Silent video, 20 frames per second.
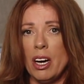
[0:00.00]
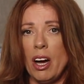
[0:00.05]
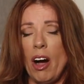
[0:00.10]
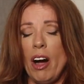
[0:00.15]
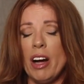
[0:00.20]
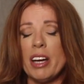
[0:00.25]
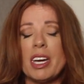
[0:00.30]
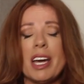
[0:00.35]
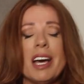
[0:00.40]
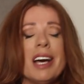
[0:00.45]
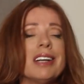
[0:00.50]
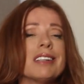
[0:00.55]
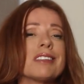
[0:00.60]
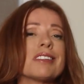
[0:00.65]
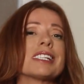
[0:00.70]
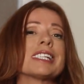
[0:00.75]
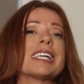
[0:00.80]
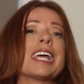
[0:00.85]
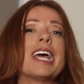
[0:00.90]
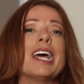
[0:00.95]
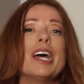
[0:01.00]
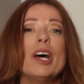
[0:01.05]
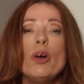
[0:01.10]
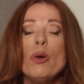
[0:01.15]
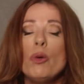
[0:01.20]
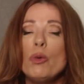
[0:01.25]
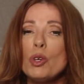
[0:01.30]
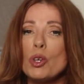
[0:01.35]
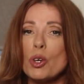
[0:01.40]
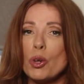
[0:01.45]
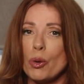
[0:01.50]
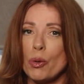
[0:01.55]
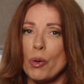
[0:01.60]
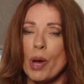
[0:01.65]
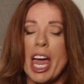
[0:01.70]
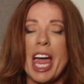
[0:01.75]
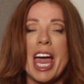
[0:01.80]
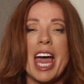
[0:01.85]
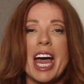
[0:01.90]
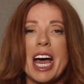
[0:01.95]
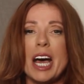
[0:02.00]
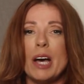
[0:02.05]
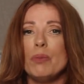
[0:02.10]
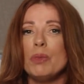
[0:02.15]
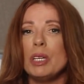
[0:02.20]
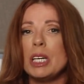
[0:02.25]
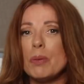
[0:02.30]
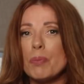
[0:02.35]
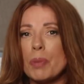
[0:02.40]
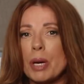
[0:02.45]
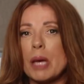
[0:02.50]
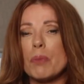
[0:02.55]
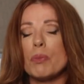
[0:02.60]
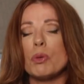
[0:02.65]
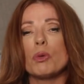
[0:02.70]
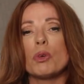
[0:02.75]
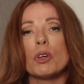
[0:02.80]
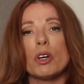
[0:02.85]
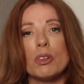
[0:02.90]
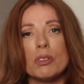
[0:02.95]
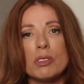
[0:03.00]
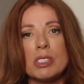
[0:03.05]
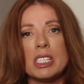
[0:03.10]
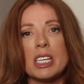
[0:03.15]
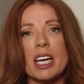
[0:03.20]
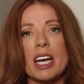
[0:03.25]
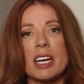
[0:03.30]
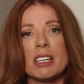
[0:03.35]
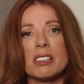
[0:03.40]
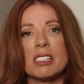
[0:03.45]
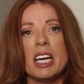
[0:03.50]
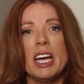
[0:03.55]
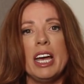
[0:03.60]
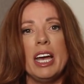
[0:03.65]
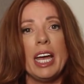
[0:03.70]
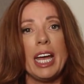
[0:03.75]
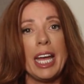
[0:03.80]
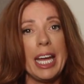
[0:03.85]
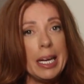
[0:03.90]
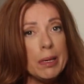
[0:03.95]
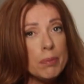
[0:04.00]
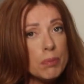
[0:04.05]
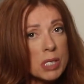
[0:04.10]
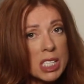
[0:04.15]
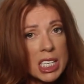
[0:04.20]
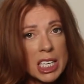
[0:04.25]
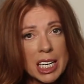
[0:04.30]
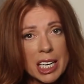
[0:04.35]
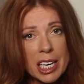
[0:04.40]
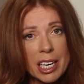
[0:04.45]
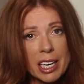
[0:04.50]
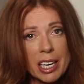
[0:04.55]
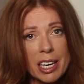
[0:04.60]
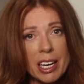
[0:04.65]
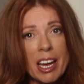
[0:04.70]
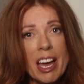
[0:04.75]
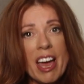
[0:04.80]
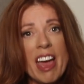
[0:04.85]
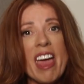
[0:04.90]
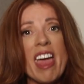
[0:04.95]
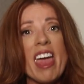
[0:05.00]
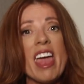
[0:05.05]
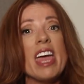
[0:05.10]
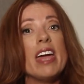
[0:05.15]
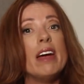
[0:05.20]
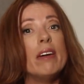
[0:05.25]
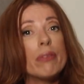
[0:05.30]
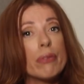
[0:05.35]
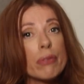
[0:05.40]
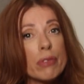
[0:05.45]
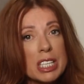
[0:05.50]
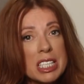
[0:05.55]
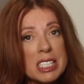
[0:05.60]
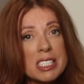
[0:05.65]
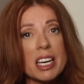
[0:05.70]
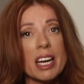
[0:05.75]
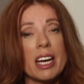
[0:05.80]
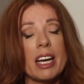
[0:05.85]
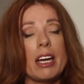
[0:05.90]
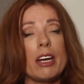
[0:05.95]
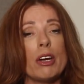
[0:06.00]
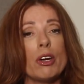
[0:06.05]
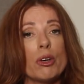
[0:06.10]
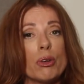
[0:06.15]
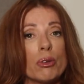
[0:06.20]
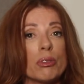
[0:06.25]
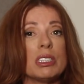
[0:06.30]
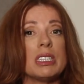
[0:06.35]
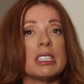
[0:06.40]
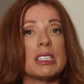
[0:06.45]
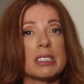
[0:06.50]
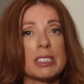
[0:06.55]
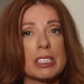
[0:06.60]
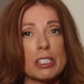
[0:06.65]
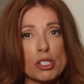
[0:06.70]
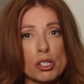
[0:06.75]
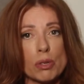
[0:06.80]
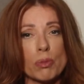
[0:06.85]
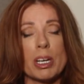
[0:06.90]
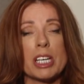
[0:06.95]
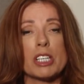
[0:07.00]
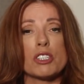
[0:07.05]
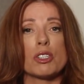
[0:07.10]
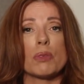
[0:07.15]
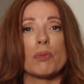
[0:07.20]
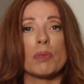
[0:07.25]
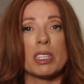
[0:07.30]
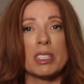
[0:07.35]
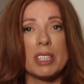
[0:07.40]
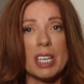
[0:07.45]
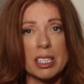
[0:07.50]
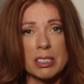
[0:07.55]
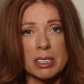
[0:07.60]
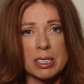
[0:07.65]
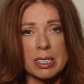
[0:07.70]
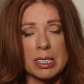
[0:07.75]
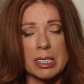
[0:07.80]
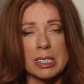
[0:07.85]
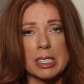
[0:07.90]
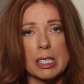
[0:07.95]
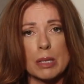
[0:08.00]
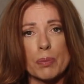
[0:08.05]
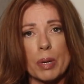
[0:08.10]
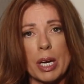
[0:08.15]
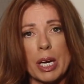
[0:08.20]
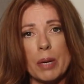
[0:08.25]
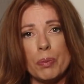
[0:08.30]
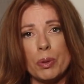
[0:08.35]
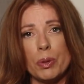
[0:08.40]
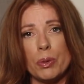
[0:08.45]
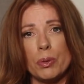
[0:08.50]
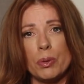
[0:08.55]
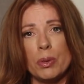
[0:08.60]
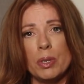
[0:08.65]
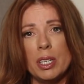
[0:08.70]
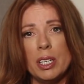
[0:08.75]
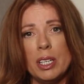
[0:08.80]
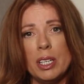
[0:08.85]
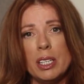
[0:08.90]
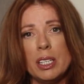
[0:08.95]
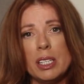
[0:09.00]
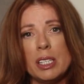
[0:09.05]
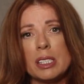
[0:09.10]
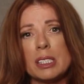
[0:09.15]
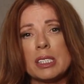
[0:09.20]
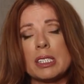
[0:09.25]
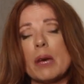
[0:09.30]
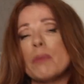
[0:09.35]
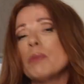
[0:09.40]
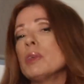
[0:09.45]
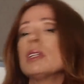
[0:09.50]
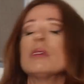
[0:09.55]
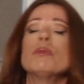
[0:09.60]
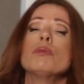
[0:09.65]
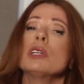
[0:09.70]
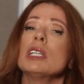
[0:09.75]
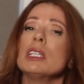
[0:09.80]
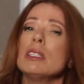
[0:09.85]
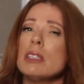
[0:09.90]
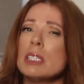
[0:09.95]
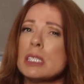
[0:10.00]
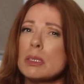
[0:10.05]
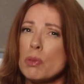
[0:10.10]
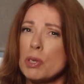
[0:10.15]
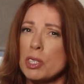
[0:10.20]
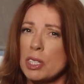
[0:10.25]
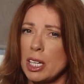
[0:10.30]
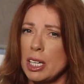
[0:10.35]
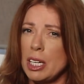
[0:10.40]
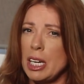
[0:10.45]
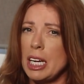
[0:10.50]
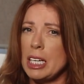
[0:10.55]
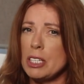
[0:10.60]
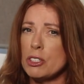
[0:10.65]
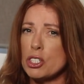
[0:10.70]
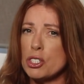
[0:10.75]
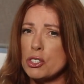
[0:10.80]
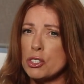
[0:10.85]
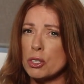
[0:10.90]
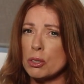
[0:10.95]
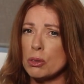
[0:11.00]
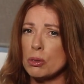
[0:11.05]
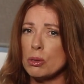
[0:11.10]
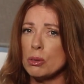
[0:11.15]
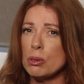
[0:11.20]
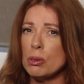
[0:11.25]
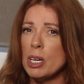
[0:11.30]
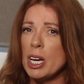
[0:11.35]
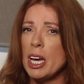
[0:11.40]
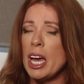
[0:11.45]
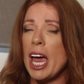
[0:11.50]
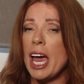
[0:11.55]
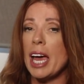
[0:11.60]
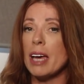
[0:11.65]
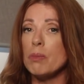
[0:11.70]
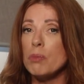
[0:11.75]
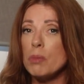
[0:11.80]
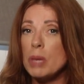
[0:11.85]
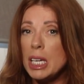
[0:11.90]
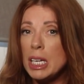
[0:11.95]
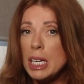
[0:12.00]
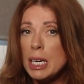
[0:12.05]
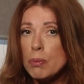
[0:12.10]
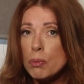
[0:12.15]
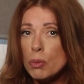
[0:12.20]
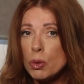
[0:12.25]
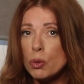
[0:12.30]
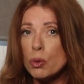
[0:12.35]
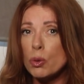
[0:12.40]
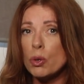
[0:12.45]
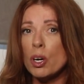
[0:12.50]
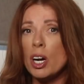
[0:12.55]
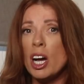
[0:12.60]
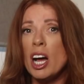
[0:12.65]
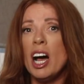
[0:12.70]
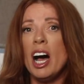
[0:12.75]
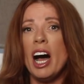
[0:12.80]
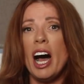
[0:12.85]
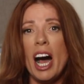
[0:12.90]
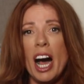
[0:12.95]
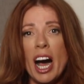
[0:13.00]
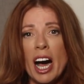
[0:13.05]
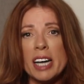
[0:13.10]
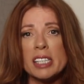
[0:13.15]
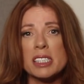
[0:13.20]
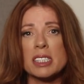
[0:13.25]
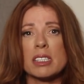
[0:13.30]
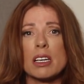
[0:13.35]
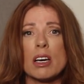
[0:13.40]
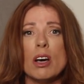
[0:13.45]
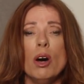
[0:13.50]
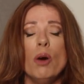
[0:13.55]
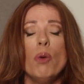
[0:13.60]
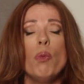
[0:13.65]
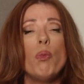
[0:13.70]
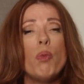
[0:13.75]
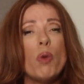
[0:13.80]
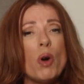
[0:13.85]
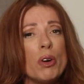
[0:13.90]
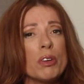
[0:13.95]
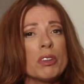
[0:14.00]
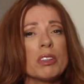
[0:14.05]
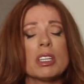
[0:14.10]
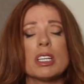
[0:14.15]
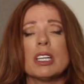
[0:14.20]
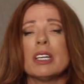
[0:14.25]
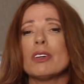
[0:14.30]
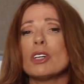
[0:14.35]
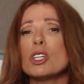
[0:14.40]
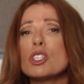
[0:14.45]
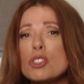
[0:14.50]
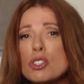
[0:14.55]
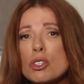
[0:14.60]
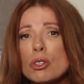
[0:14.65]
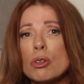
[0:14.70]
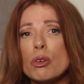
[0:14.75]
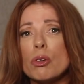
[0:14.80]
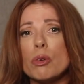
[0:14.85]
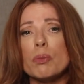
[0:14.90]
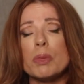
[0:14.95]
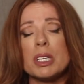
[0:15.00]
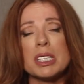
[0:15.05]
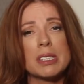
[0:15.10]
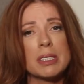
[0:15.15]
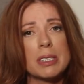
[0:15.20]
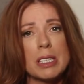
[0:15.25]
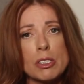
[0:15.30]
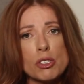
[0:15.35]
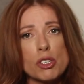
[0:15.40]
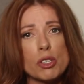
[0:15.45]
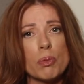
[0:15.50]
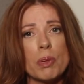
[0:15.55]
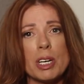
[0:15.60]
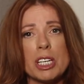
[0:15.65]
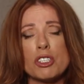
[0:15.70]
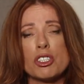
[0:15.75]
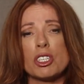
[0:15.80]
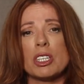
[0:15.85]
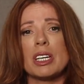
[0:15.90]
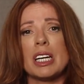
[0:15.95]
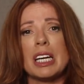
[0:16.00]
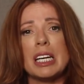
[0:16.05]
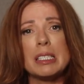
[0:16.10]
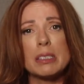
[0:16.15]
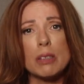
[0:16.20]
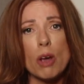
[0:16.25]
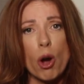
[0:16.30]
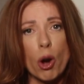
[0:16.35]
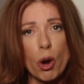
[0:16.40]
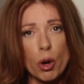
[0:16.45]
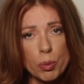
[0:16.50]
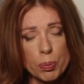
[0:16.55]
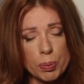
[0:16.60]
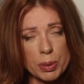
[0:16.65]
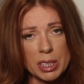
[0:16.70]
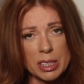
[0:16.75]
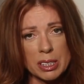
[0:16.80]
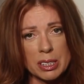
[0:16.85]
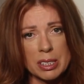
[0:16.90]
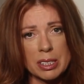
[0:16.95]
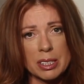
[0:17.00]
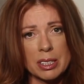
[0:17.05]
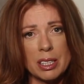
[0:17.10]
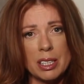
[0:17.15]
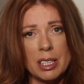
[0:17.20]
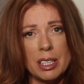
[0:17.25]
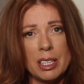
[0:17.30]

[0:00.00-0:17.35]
I can't tell you how many people contact MTE every day who are in this situation with narcissistic people. Some of them realize what they need to do, and many more ask, what can I do? My situation is hopeless.